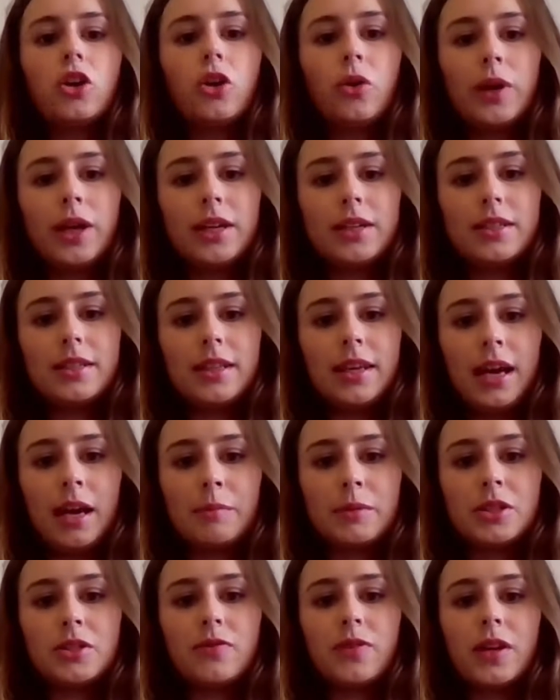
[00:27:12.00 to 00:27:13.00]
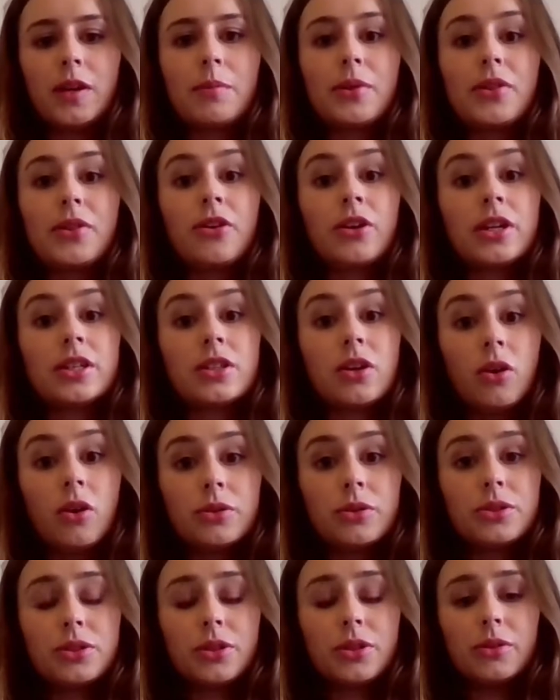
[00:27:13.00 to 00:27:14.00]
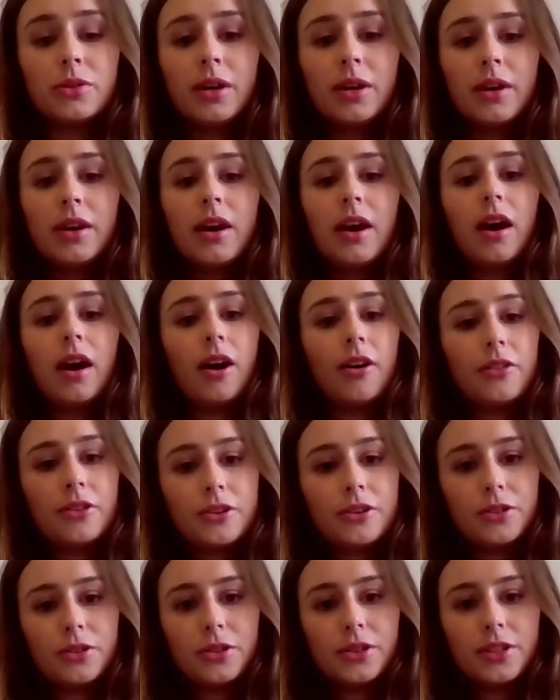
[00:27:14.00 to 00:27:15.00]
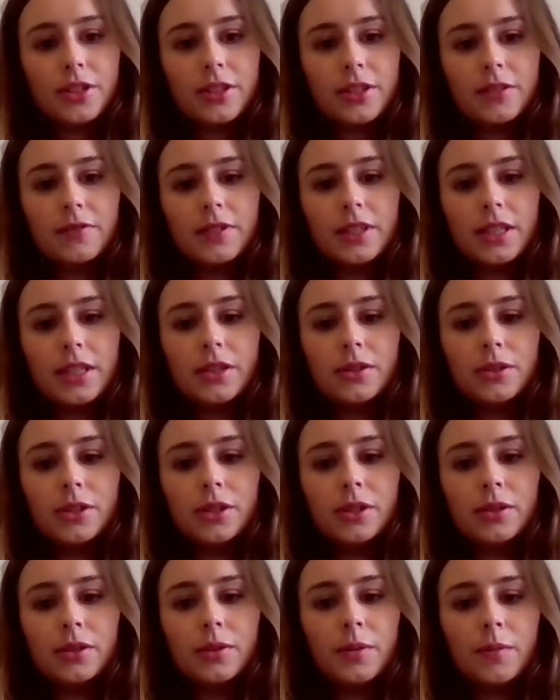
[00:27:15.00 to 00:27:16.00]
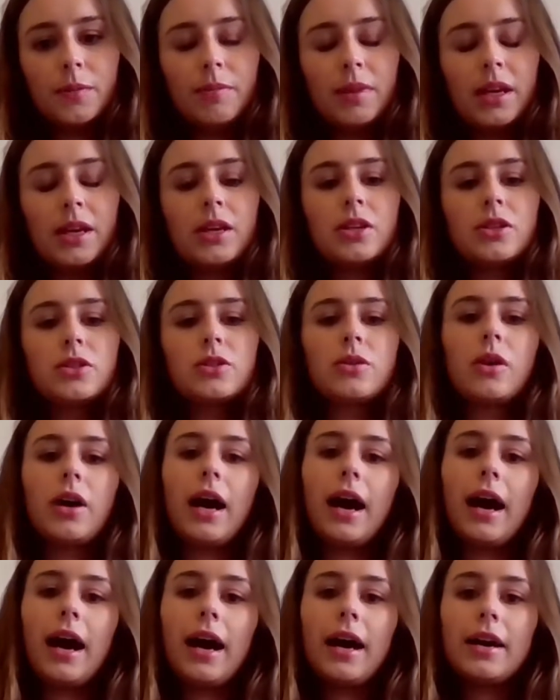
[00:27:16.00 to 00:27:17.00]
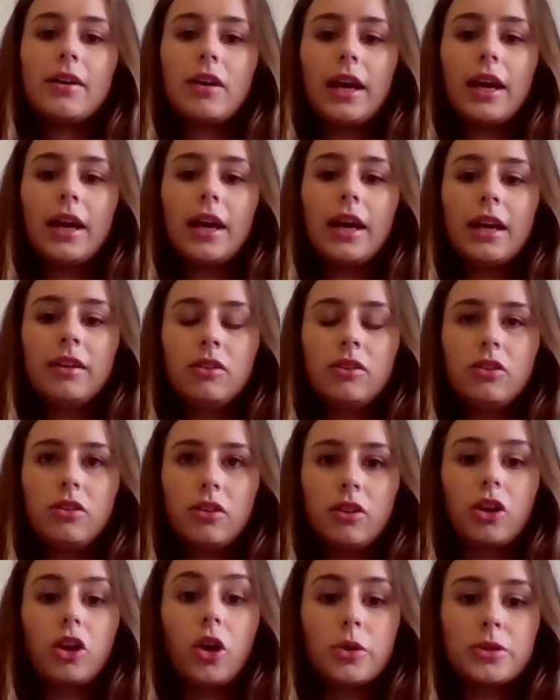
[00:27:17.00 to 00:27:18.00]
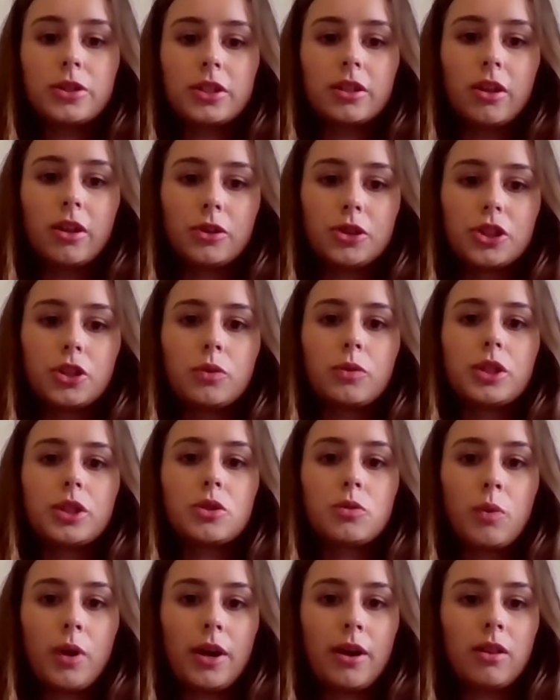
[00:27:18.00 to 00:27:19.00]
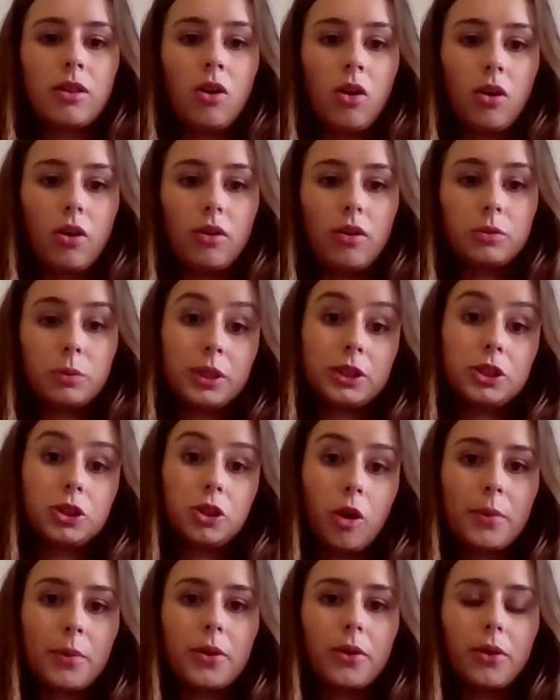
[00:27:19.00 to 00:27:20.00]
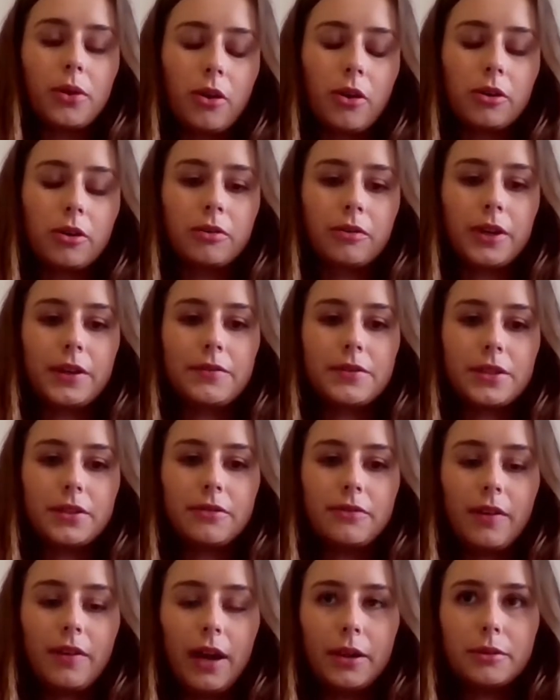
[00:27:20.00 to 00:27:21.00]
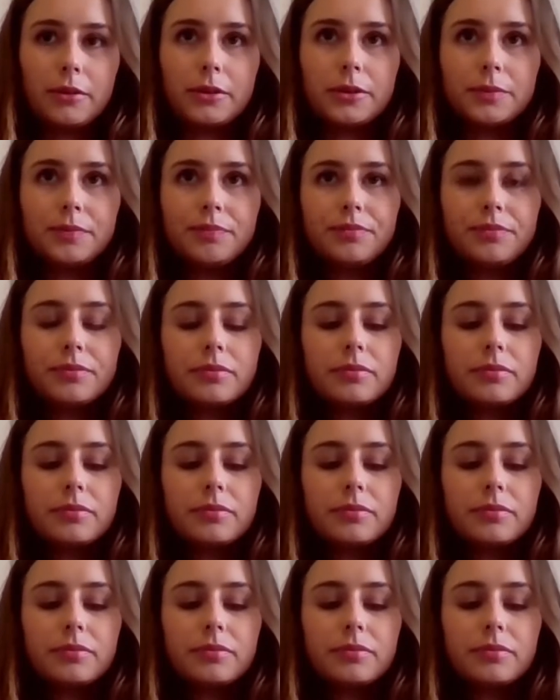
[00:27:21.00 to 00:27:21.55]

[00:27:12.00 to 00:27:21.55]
going into the atmosphere, but there is also other sources of CO2. So into the coastal ocean, which is where tropical coral reefs are found.